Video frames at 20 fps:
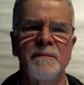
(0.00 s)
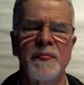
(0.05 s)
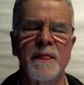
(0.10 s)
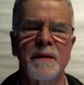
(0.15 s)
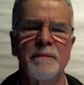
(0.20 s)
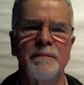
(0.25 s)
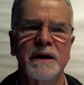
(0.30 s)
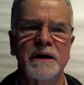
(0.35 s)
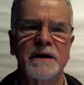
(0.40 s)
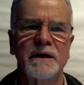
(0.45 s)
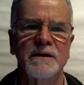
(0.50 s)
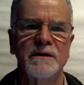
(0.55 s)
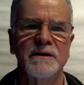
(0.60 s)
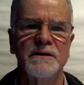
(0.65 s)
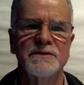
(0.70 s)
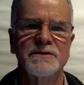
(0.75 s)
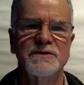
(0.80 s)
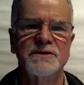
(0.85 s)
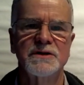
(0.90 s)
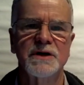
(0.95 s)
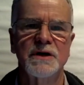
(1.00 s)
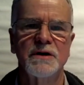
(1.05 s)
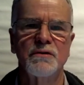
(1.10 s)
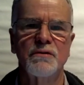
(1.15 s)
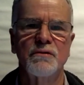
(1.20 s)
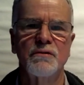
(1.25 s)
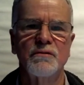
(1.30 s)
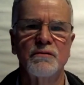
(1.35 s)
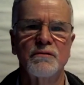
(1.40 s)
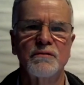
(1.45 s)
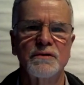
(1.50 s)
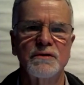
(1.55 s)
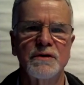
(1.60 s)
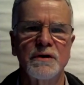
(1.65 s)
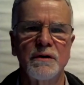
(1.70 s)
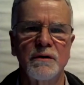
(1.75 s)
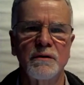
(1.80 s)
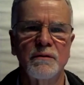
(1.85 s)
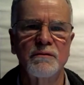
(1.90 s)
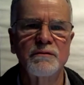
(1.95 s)
because
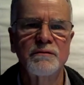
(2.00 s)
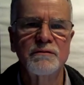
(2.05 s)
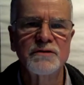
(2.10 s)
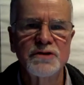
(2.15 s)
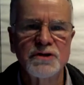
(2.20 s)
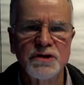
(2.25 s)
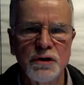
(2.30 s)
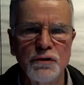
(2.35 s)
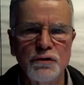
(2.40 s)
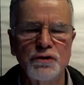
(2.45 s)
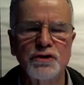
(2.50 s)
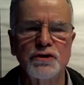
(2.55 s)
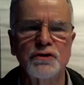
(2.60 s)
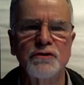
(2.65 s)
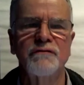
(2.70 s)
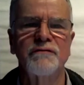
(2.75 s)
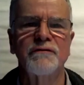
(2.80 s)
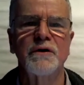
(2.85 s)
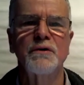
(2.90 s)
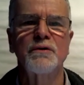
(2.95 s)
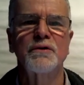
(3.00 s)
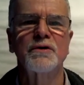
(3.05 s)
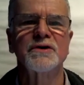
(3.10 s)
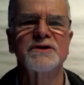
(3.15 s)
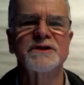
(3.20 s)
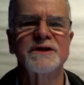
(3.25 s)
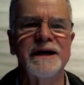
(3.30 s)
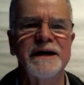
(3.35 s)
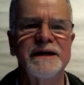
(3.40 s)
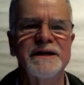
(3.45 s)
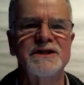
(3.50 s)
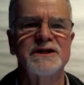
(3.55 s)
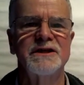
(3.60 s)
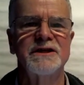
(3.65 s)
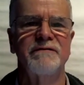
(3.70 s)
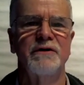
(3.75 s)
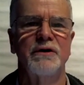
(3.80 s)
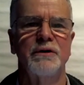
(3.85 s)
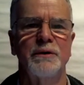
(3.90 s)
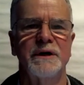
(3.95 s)
the solution focused
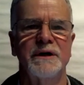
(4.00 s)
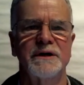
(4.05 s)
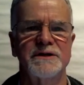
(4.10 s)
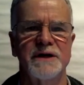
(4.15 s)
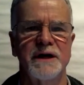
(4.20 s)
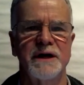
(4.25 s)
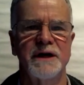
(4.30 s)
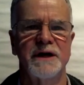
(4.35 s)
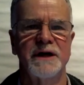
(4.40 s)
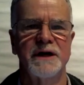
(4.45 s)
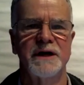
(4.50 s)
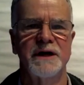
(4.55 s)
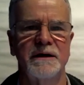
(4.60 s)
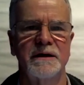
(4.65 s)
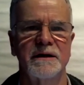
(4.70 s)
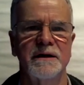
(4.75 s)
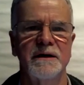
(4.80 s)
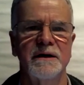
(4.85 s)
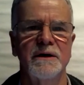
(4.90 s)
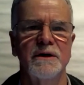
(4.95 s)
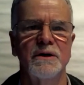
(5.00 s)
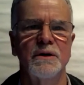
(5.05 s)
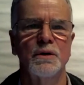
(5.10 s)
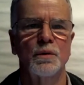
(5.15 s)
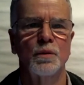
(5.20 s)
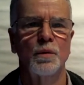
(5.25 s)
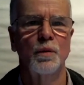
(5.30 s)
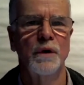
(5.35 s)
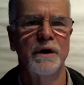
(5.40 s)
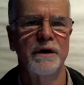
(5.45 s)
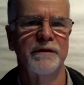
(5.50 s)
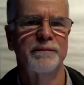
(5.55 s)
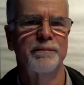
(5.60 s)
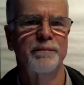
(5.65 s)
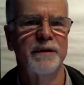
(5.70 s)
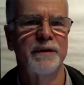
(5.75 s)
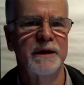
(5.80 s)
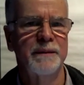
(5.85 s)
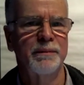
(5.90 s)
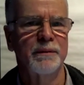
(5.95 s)
interviewing technique
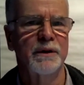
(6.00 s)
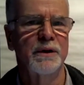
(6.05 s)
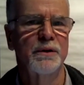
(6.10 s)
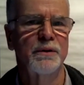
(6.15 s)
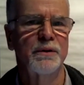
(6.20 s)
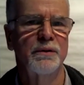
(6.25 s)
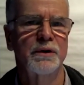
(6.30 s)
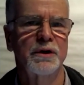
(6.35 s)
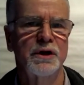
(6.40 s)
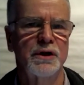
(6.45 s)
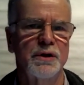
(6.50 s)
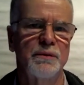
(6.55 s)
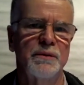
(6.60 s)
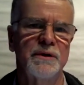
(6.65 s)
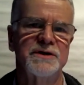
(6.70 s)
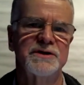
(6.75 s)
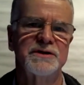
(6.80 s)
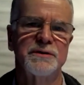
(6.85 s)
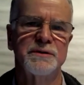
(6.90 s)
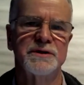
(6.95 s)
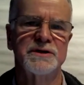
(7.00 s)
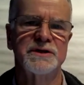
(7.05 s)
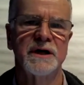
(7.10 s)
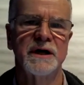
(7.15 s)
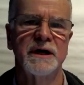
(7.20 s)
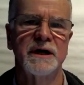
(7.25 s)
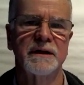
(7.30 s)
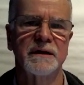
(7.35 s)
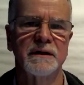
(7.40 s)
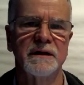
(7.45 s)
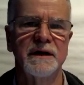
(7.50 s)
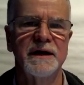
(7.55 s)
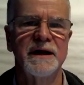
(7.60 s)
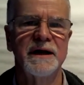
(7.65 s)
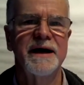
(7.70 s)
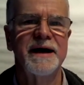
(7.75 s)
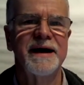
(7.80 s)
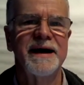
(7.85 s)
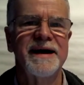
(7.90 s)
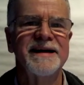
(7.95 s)
with people who are acutely suicidal,
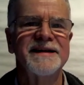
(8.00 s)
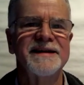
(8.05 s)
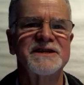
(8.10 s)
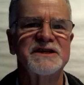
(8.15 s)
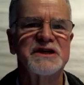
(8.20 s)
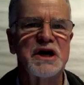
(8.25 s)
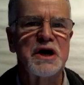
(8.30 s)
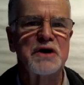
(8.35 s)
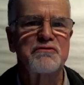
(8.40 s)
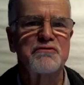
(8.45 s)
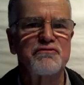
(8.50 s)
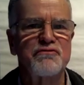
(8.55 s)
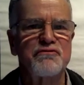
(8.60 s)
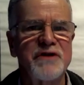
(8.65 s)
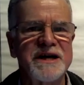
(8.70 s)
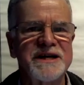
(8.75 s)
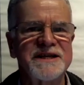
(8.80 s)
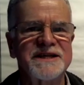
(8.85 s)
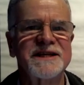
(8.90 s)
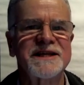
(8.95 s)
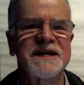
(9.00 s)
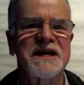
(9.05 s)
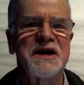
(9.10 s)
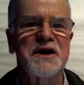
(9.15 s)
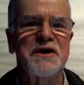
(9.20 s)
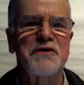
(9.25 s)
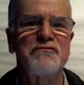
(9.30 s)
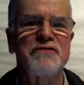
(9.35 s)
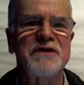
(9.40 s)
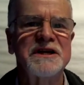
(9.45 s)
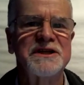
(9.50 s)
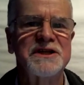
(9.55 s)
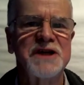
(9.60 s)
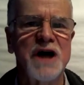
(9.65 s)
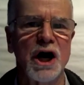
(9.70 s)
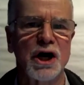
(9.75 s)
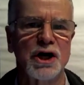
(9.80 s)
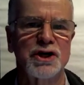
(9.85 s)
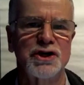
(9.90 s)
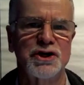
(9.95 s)
it's a risk
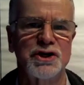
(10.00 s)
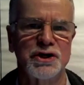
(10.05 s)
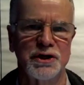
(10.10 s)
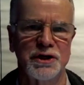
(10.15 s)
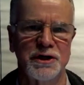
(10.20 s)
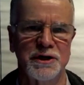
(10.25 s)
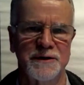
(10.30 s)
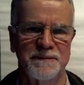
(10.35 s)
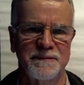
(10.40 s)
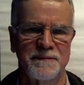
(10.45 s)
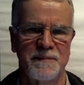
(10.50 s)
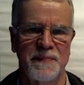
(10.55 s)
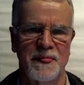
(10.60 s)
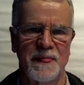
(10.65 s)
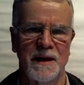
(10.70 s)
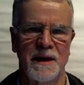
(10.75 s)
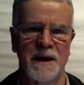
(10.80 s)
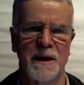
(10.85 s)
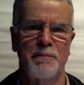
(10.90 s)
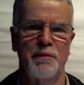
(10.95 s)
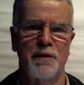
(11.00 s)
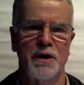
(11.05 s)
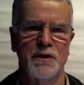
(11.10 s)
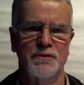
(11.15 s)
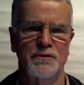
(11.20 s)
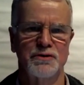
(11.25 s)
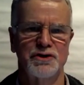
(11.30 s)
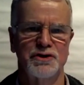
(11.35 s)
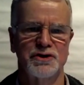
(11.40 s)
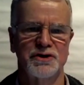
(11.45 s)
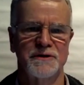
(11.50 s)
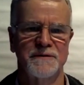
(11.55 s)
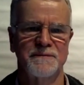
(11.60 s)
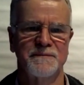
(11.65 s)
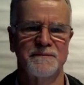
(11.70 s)
reduction approach.